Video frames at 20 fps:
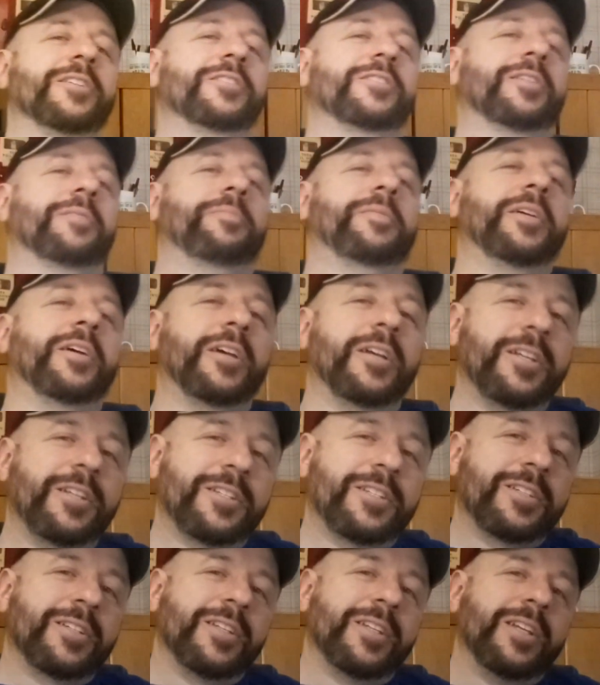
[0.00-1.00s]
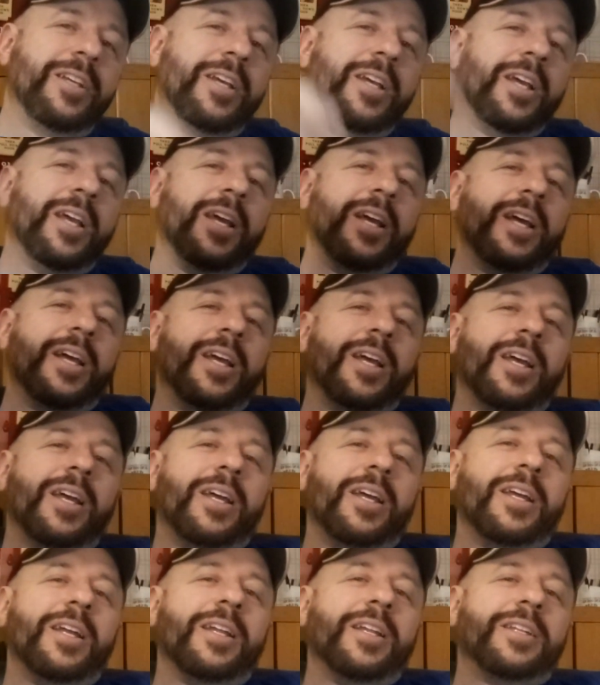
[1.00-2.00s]
Sup guys?
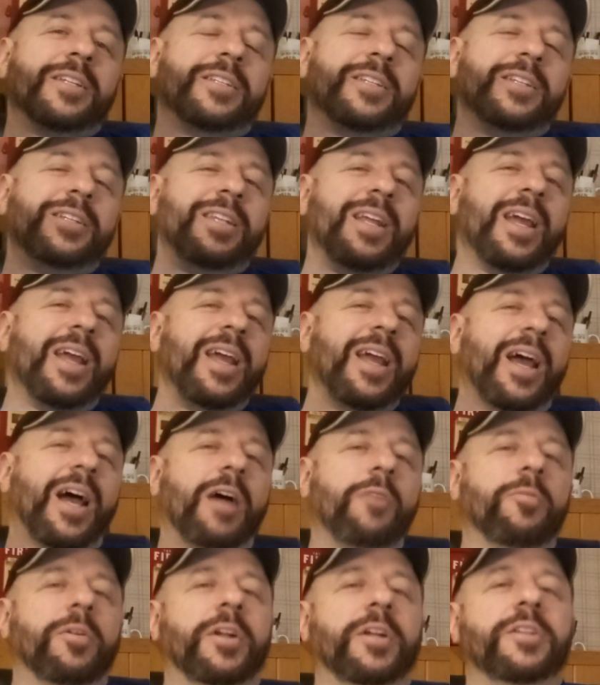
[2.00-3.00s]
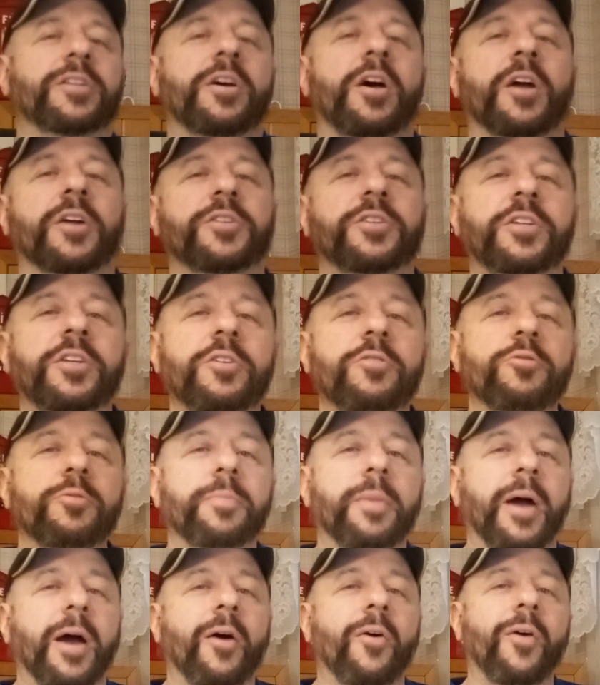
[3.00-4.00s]
Today I want to talk to you
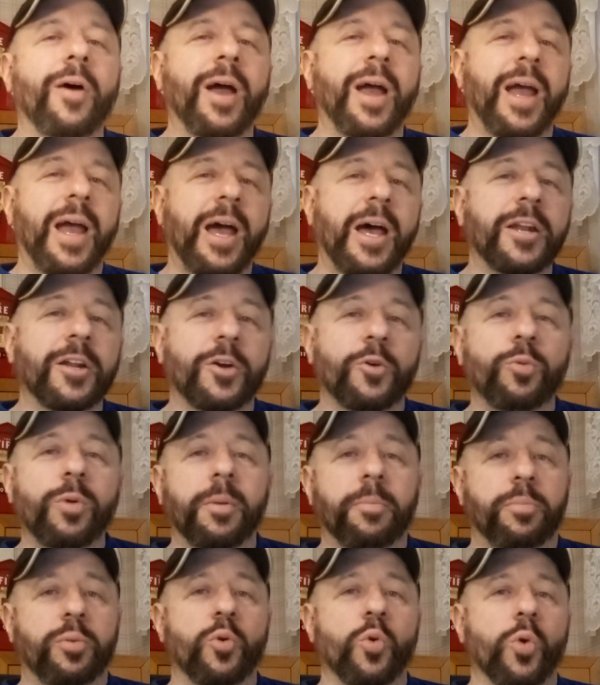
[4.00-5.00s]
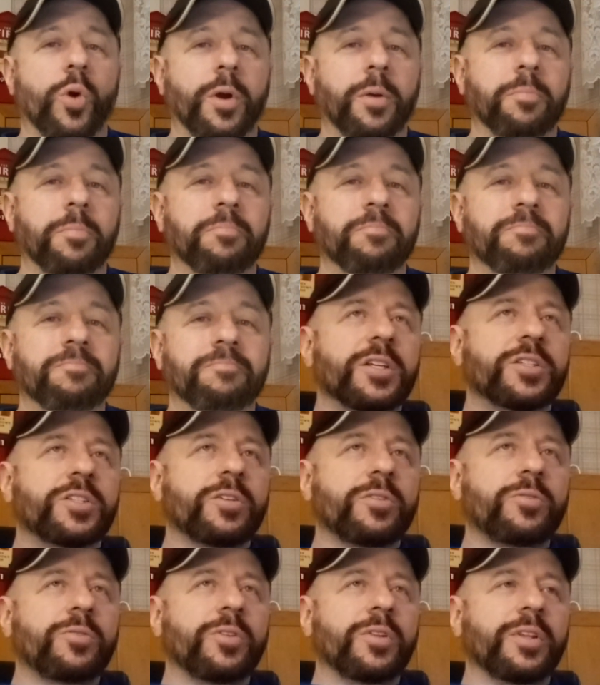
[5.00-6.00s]
about how to quit porn.
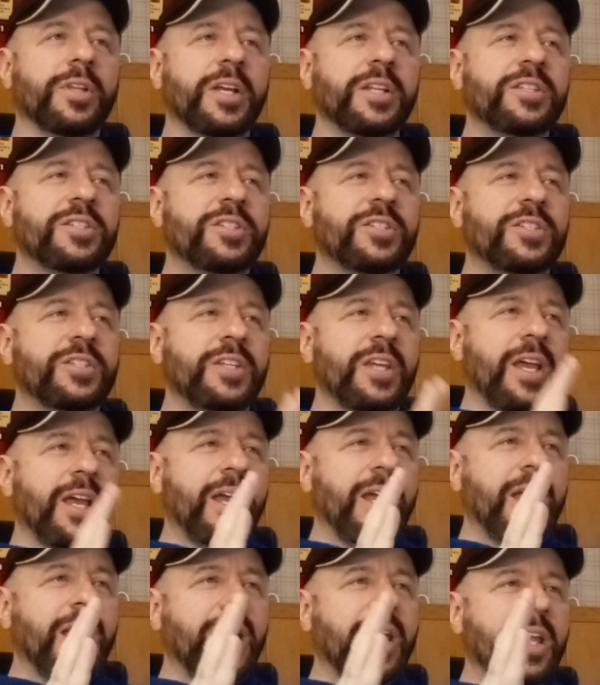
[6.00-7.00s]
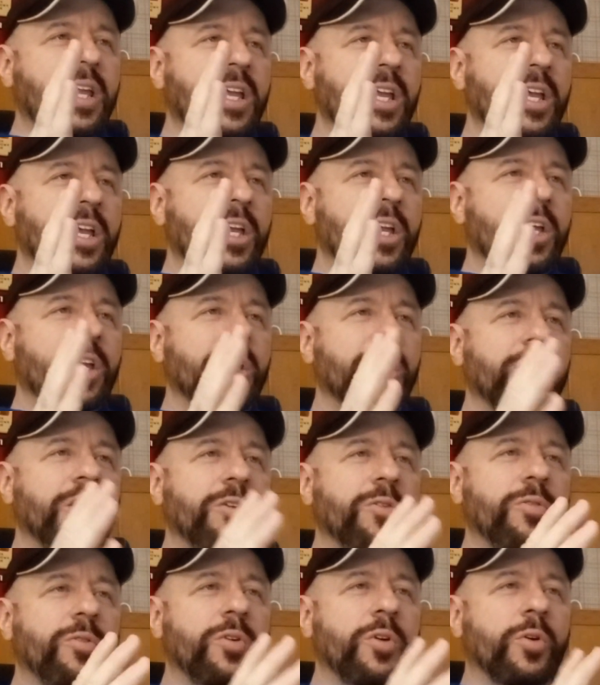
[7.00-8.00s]
So let's say
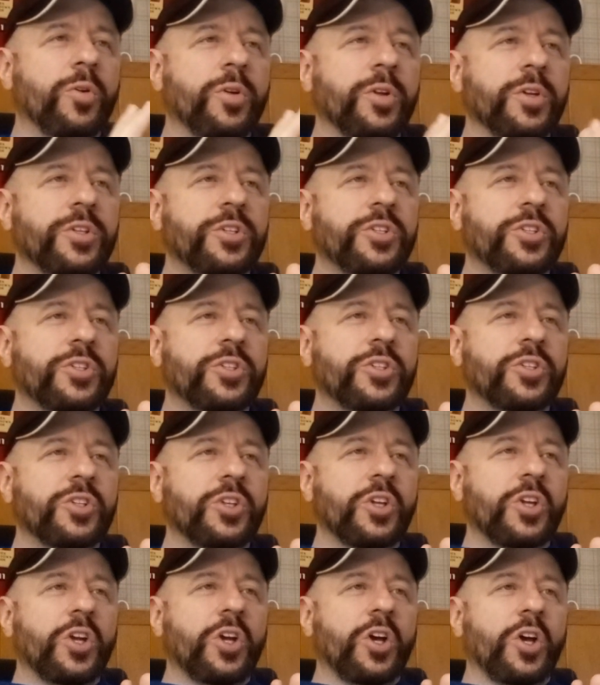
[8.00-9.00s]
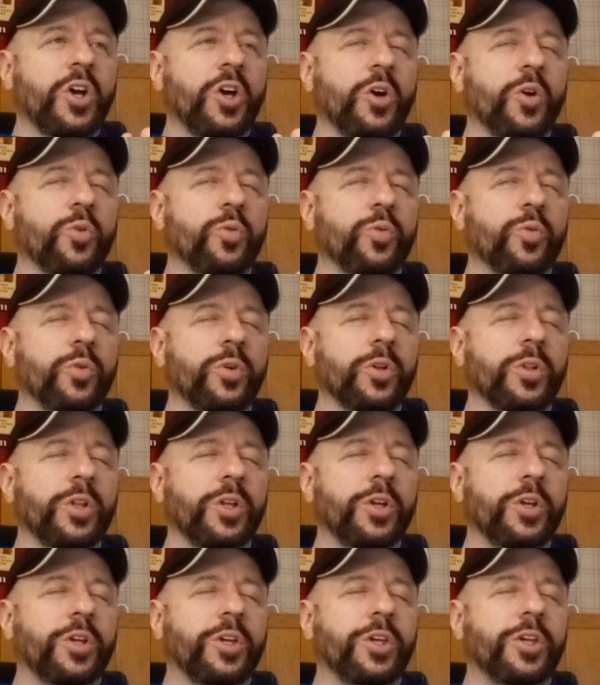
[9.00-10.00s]
you notice a
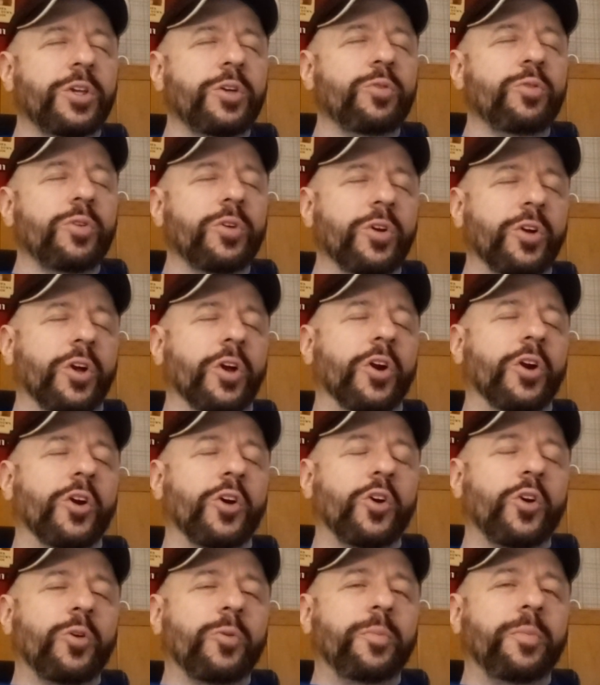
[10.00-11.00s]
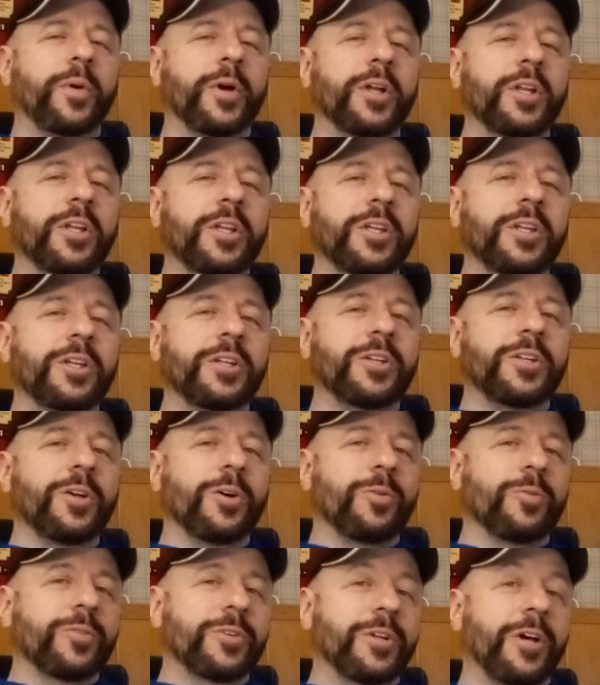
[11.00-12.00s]
really cute girl but you
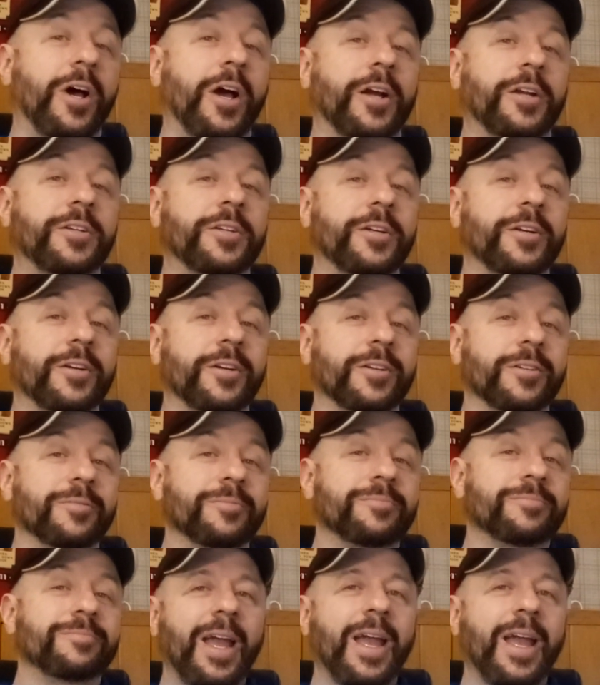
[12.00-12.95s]
don't talk to her.